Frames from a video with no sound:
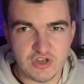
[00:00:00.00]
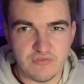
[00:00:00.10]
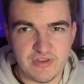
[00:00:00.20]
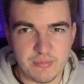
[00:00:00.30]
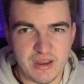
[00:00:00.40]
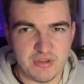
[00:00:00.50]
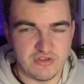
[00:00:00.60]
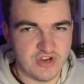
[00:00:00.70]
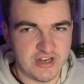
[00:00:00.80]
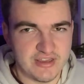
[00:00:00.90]
I think it might have been the
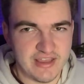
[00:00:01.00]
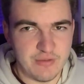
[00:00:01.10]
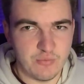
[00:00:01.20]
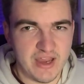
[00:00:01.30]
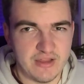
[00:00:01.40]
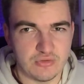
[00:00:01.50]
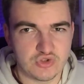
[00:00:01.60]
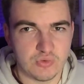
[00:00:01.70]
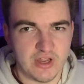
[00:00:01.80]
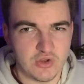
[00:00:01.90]
Reading game where he looked
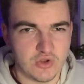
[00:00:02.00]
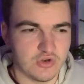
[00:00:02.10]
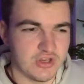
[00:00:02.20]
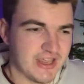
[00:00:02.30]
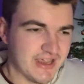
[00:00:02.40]
quite good.